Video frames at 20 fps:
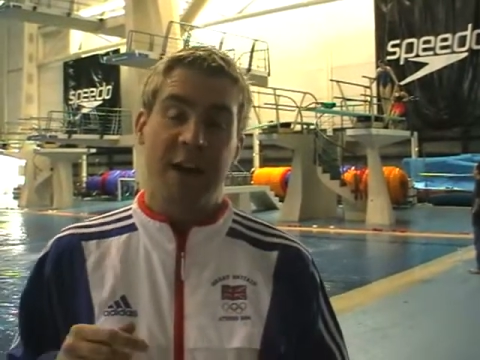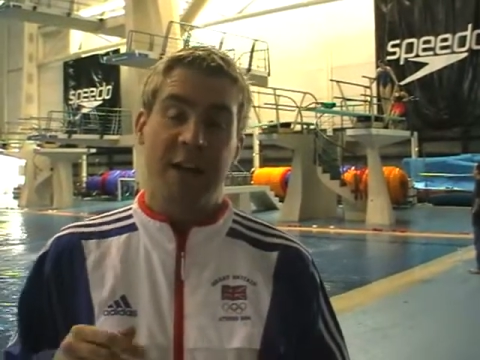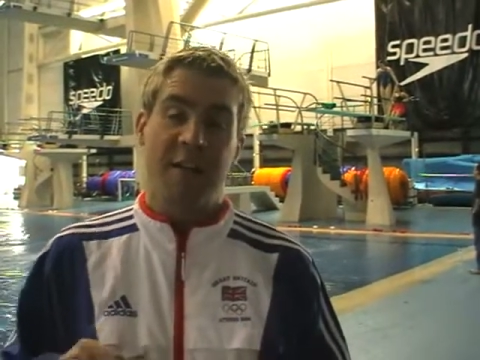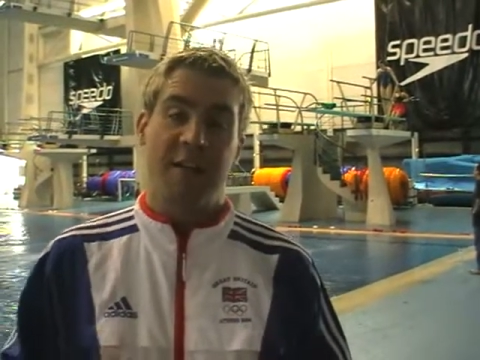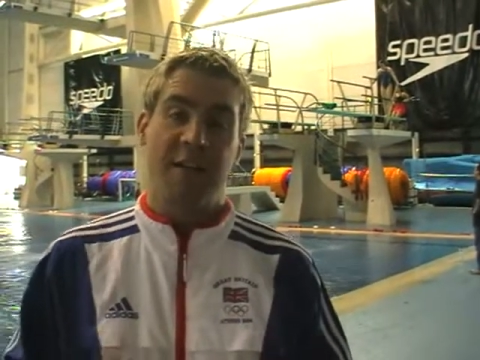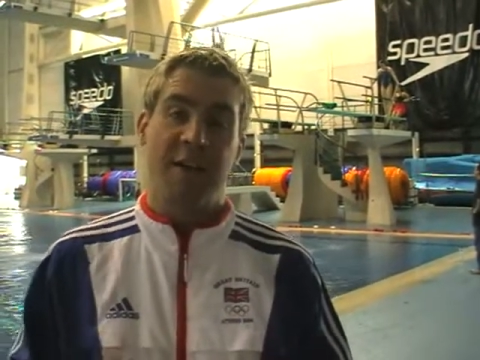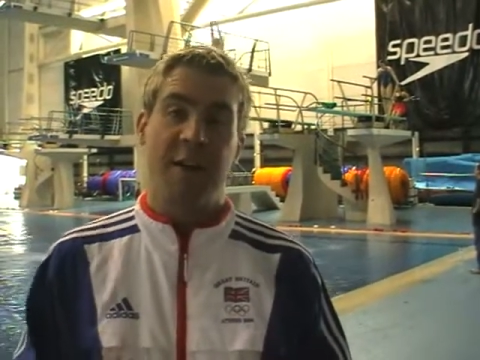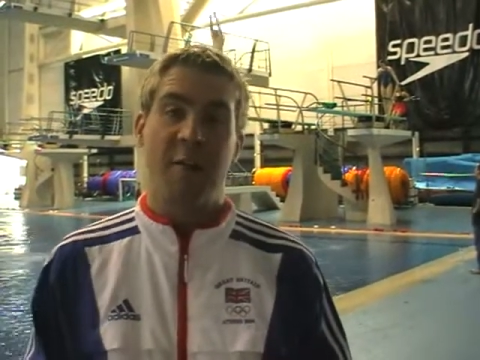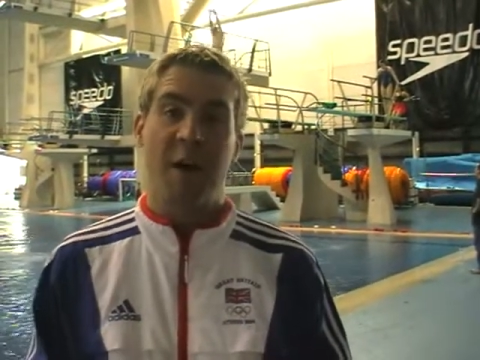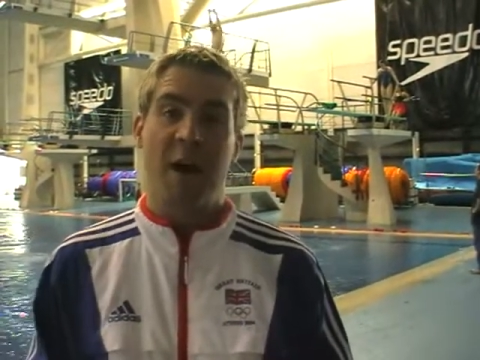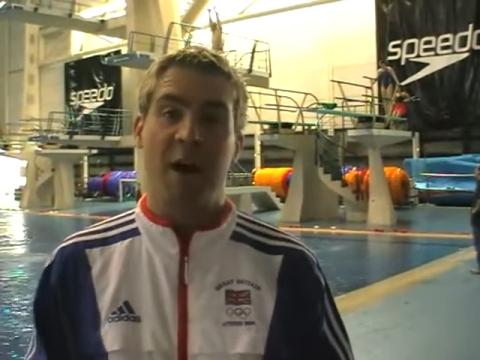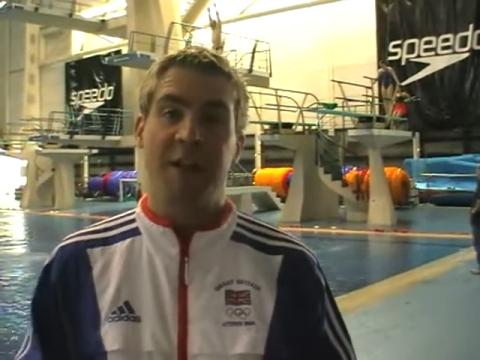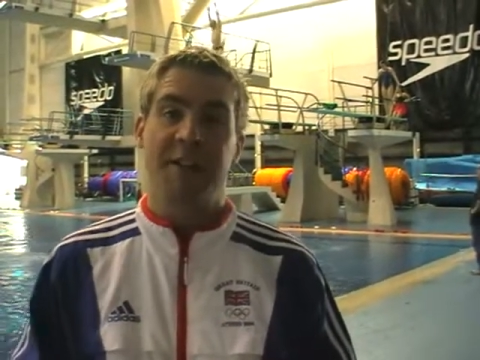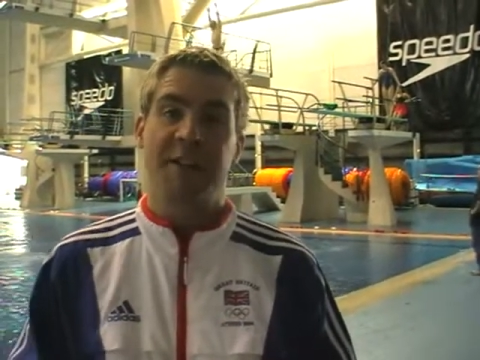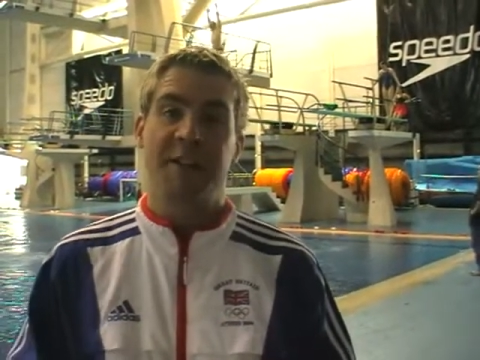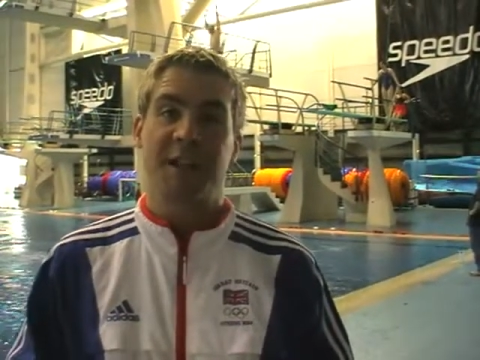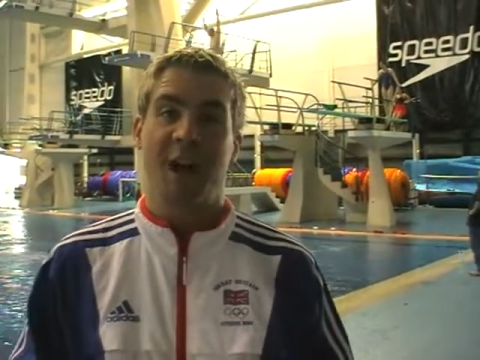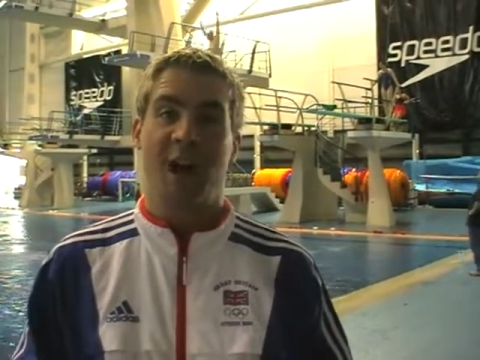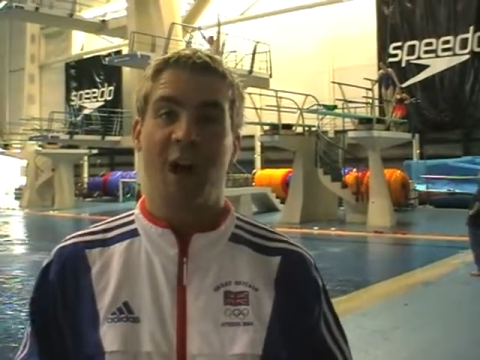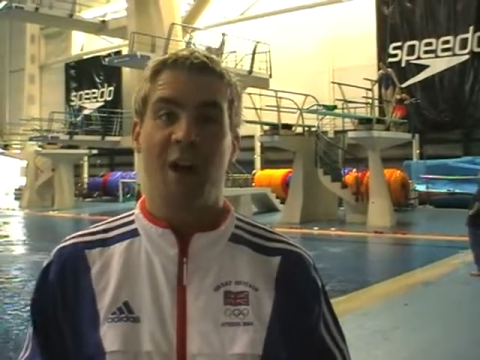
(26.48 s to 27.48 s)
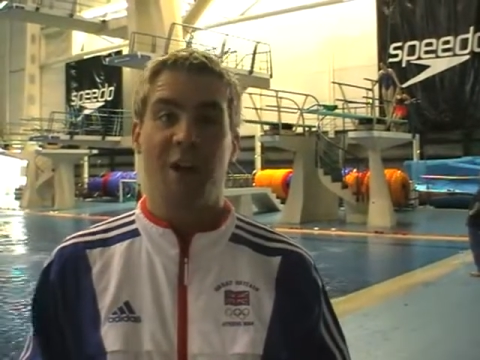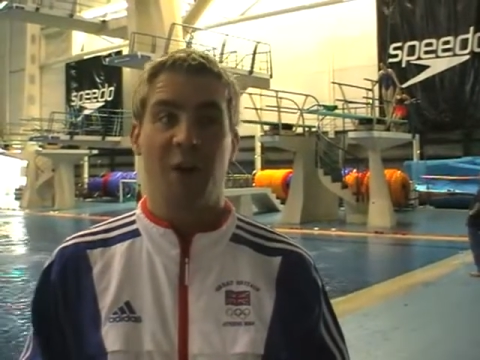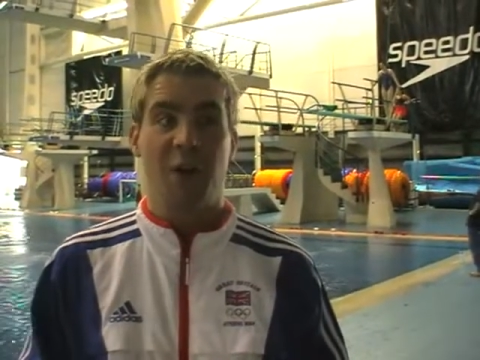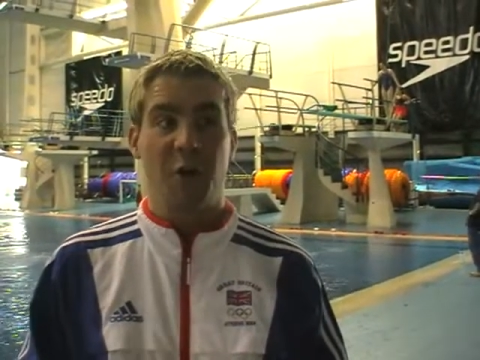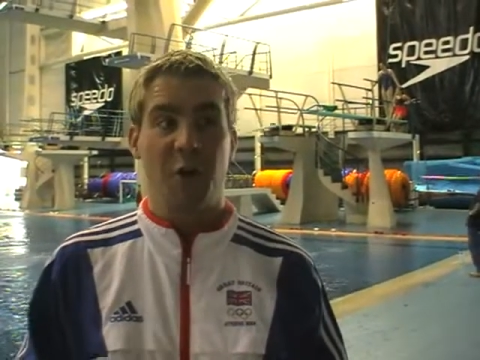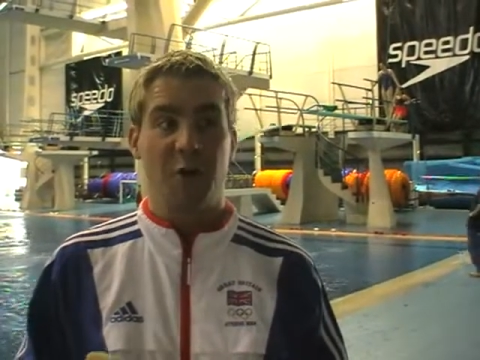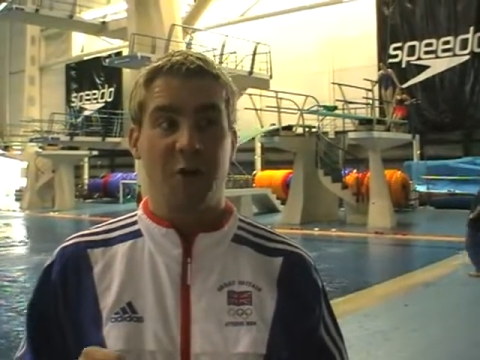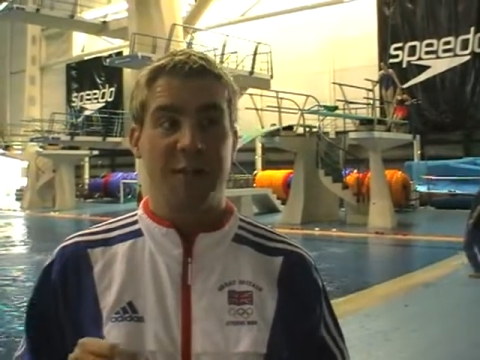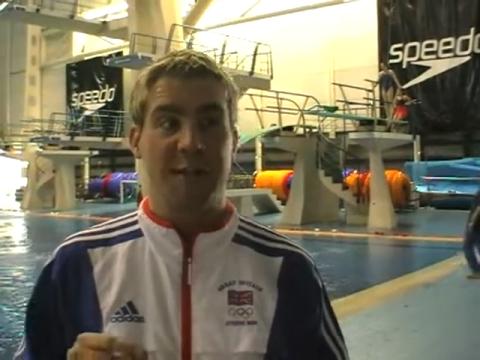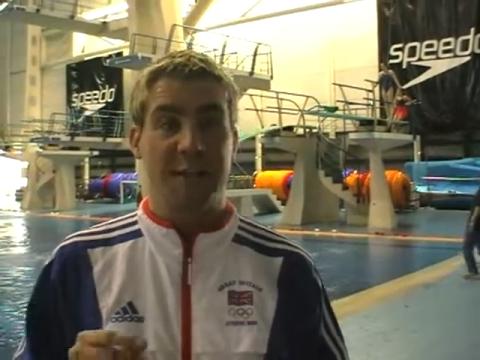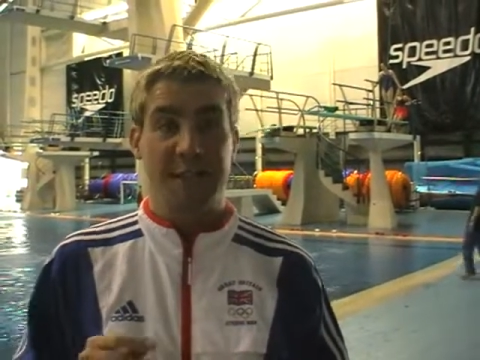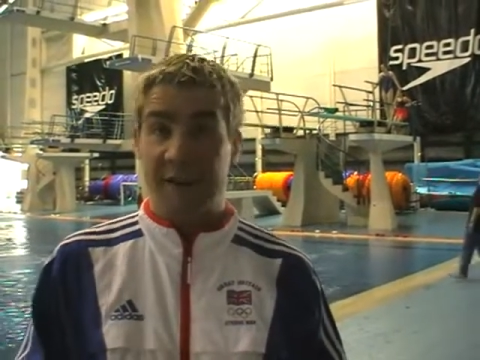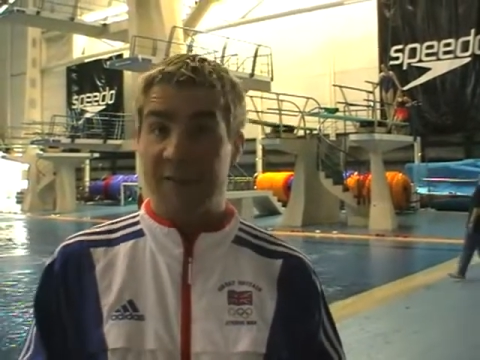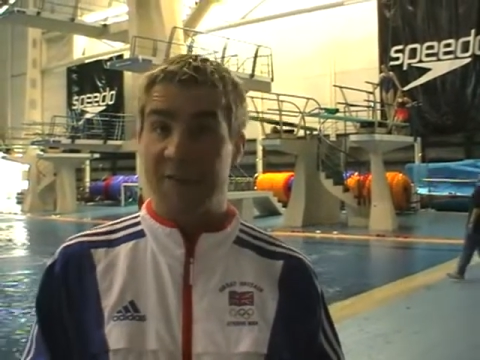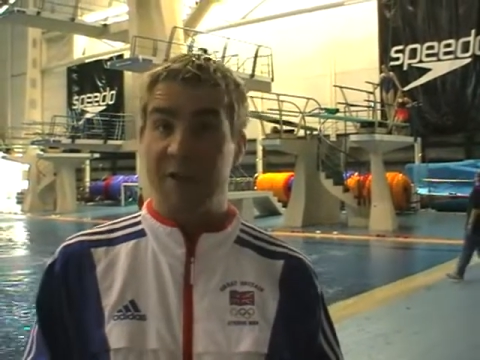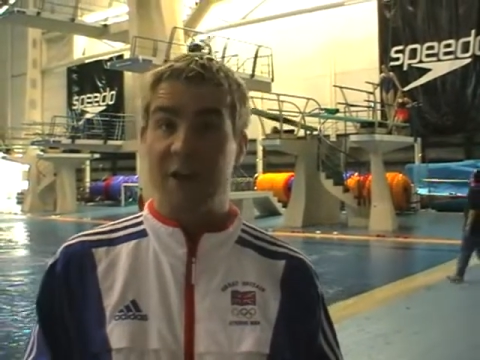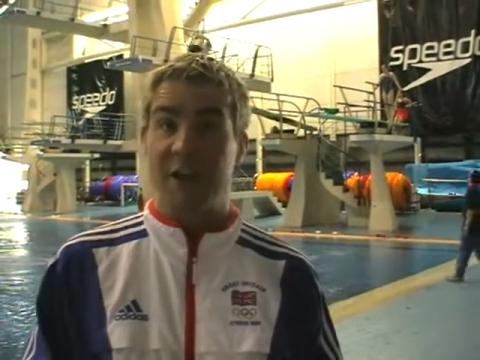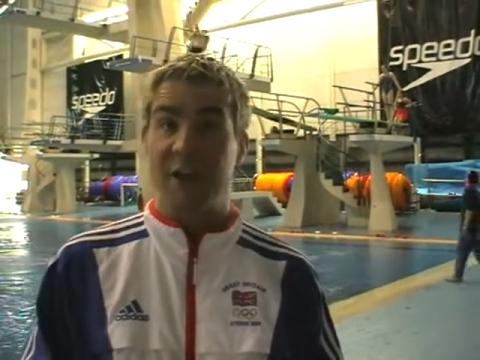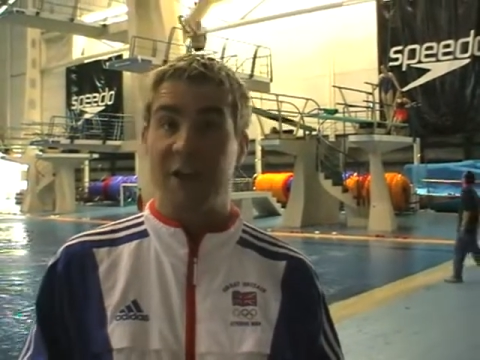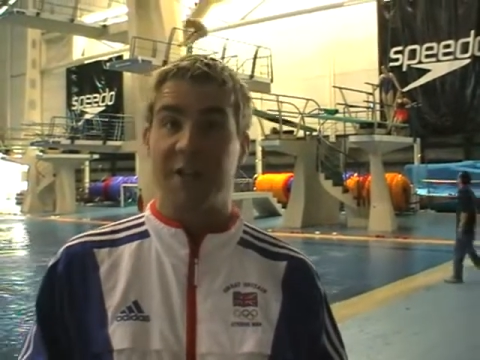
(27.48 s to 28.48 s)
A friend of mine's son, who's
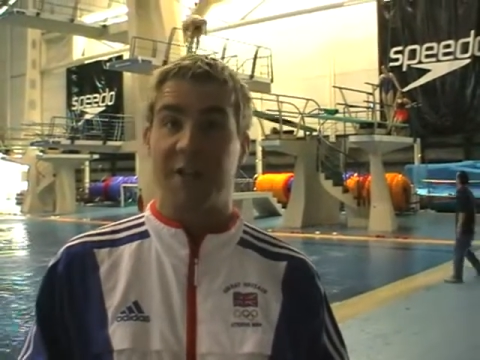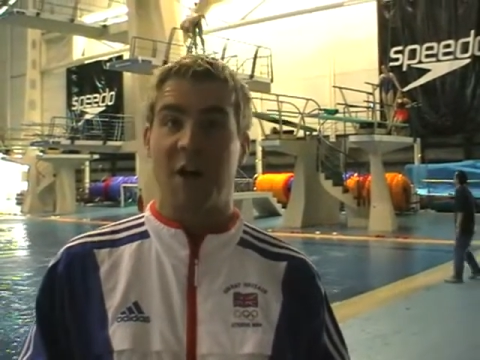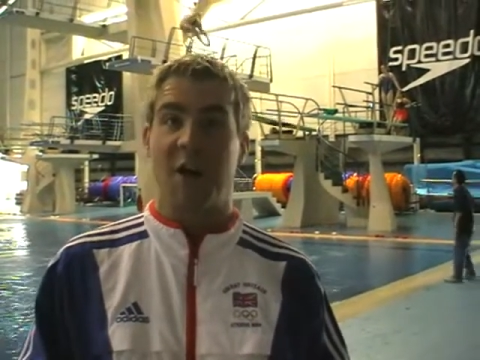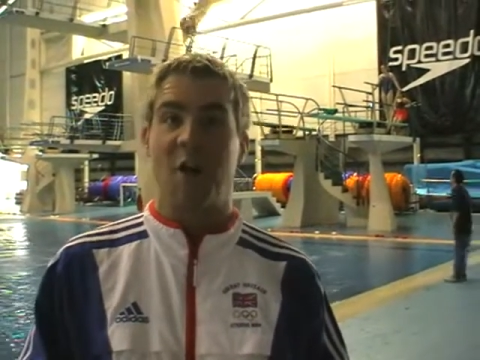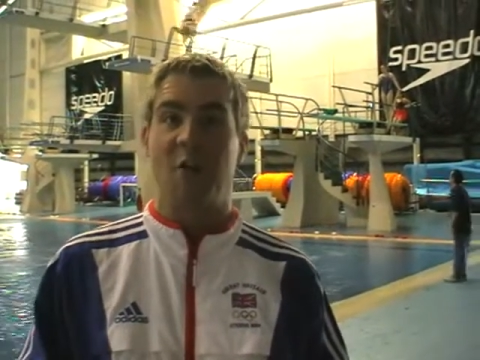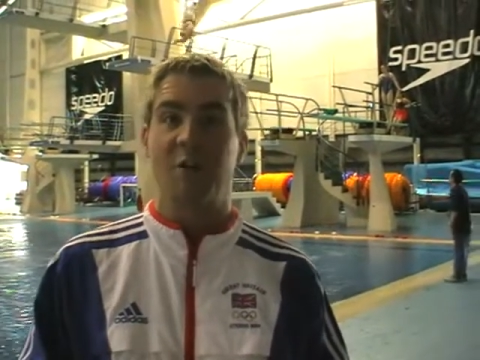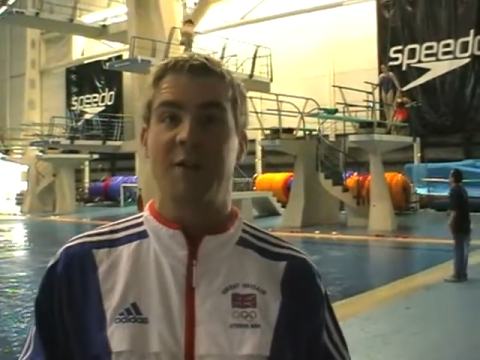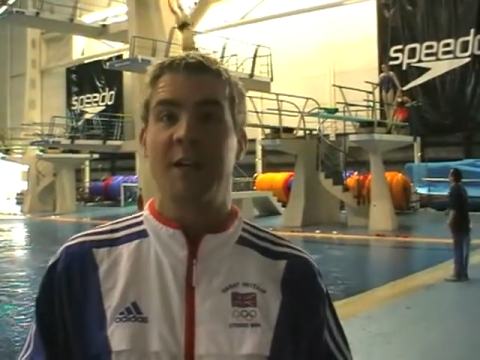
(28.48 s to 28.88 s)
seven years old,